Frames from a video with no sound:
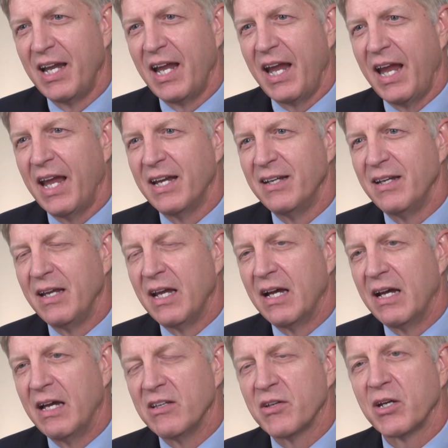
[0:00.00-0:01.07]
and
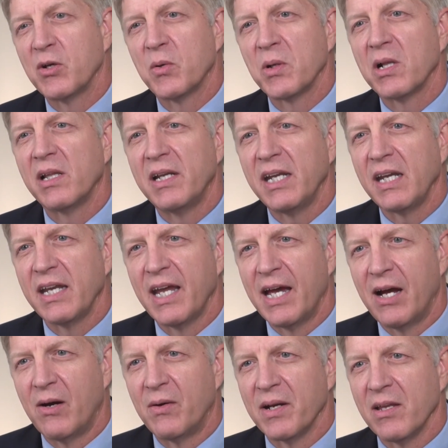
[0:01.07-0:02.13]
as I go to clinic
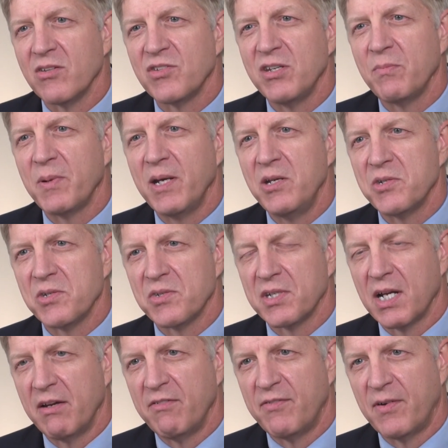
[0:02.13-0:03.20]
now and I see patients that
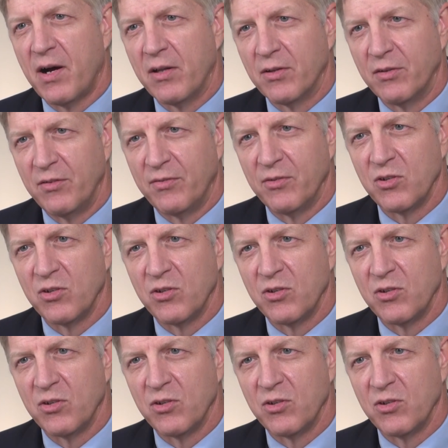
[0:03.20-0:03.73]
I've followed for